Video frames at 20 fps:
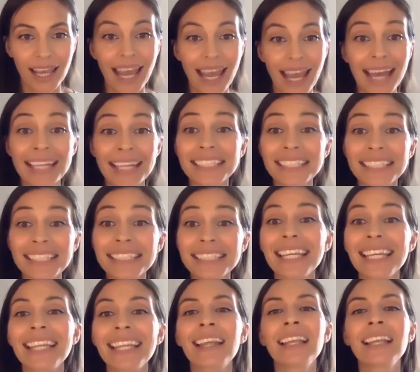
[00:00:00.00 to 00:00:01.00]
And it's
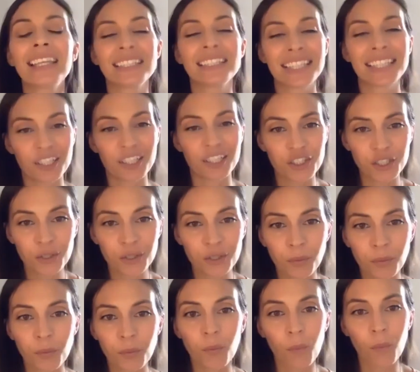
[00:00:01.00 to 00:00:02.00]
in an
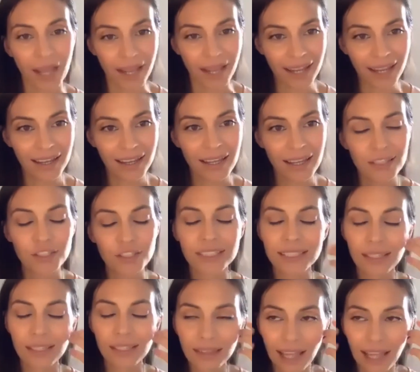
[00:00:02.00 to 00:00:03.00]
intentional way,
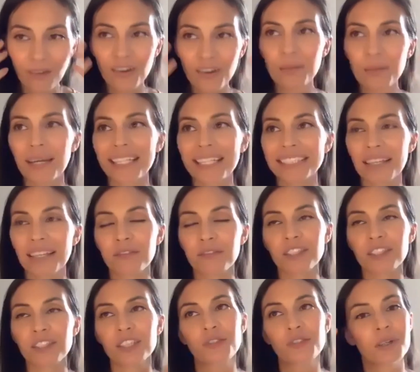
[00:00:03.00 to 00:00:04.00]
just allowing myself
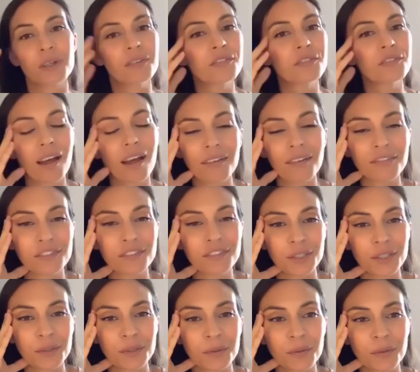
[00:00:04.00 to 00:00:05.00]
to drift off
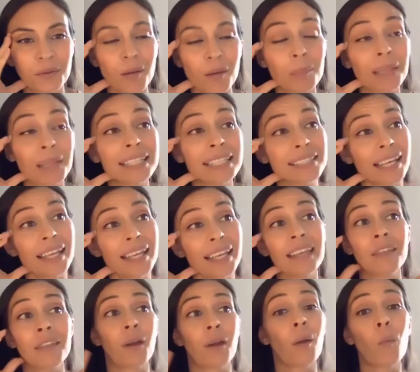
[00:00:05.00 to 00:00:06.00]
to a place that
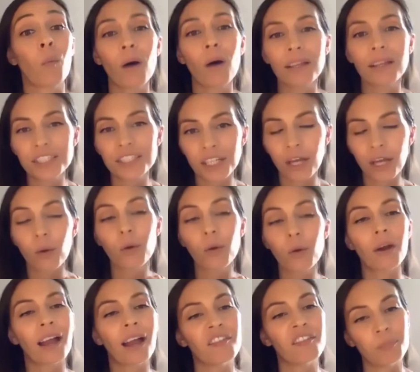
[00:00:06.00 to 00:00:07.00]
either I want to
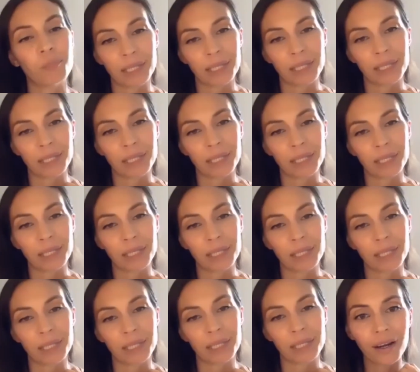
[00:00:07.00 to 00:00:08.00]
go or I've been
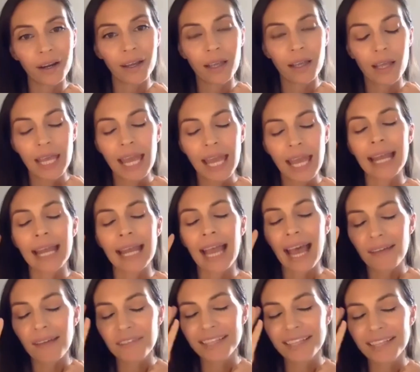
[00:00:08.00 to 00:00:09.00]
before, and
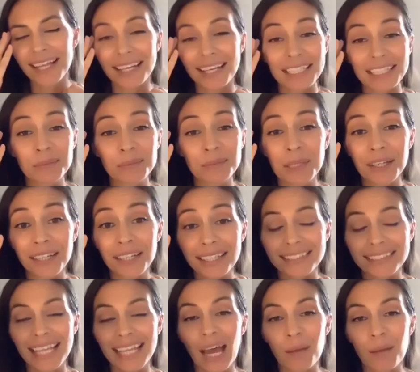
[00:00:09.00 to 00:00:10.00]
having that
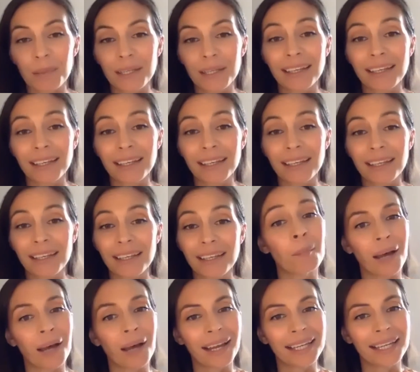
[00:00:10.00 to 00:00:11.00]
experience happen in
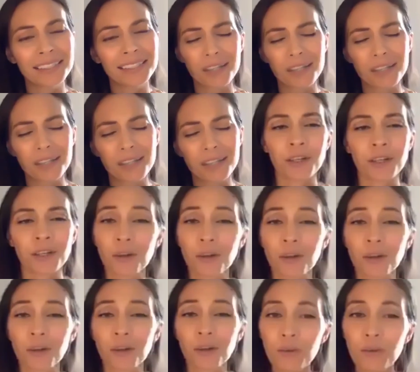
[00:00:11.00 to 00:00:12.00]
my mind. Our minds
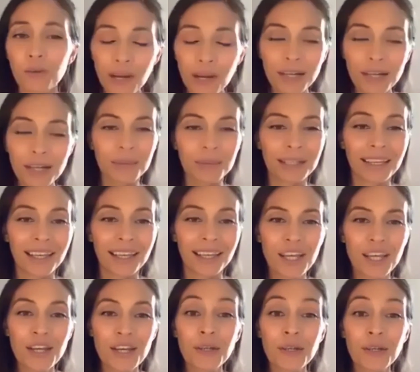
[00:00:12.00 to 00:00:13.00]
are incredibly
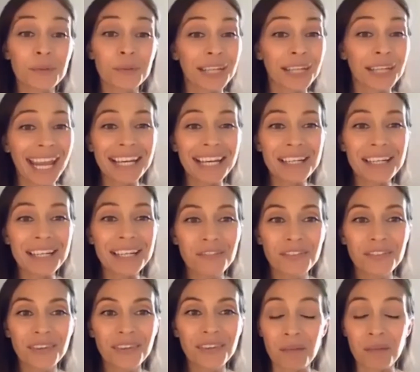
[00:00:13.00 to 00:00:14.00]

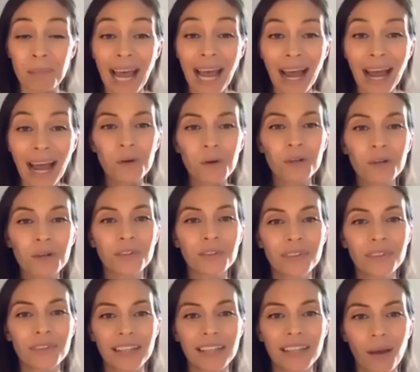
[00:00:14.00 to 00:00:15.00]
creative and
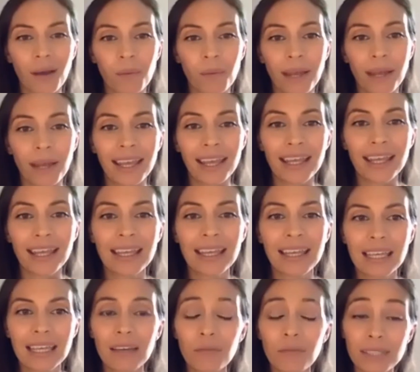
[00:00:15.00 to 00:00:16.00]
powerful in that way
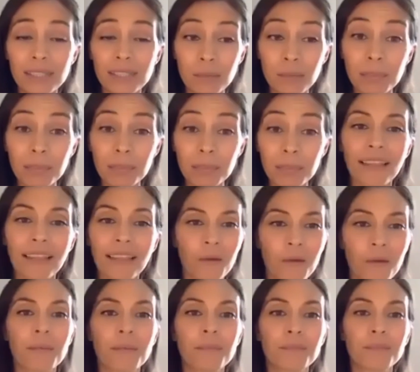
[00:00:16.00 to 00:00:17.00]
if we simply allow
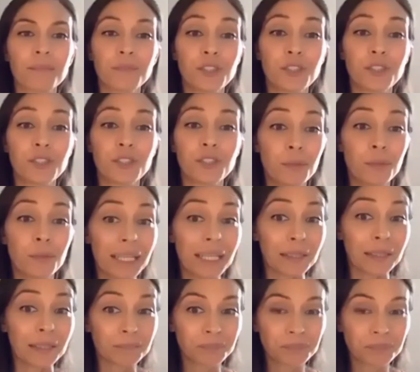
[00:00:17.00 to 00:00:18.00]
them to be.
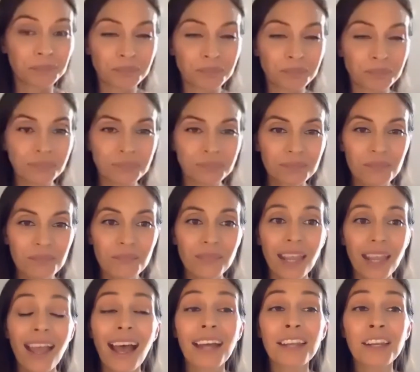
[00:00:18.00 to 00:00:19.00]

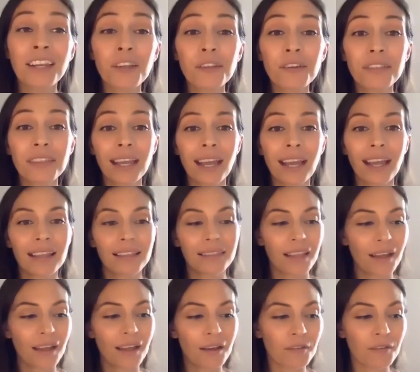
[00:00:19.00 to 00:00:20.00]
Another thing I
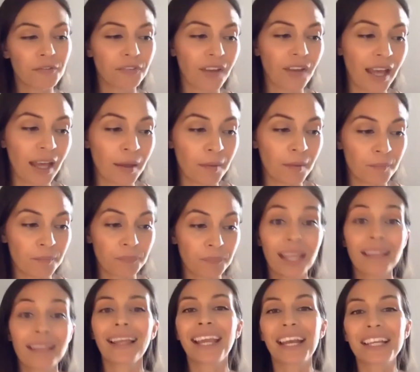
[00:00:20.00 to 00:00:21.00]
love,
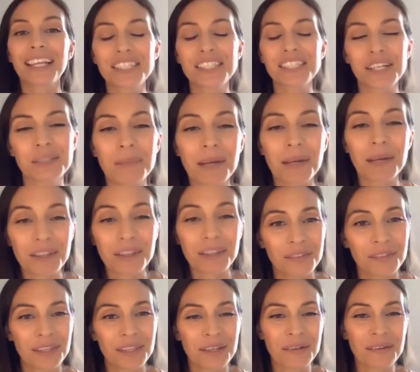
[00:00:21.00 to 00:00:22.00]
like I talked about
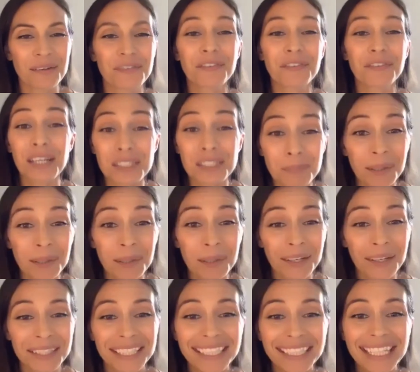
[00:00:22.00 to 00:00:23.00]
the
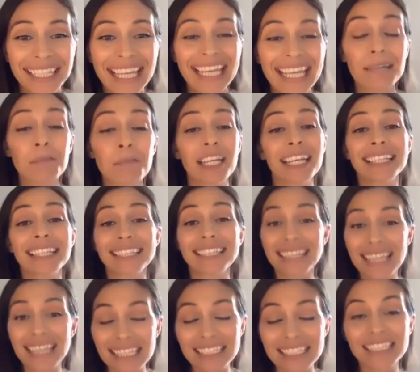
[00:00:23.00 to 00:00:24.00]
frangipani, but
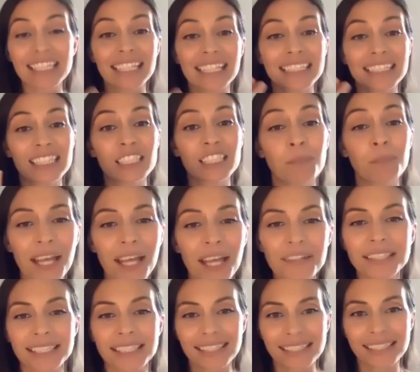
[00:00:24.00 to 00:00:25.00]
that's
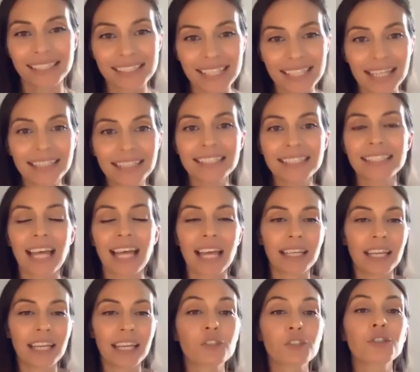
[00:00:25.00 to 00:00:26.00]
smells and scents
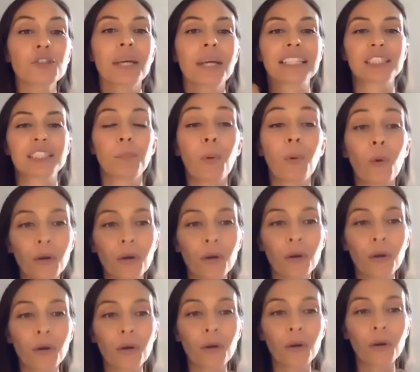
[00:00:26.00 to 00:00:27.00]
that can
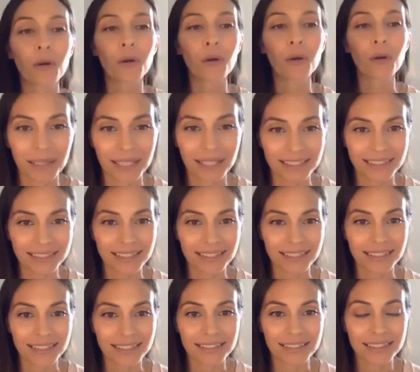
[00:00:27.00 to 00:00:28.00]
transport us to other
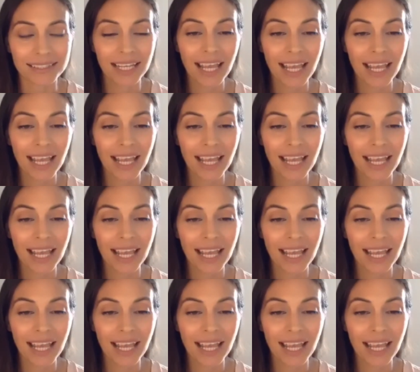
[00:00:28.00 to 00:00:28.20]
places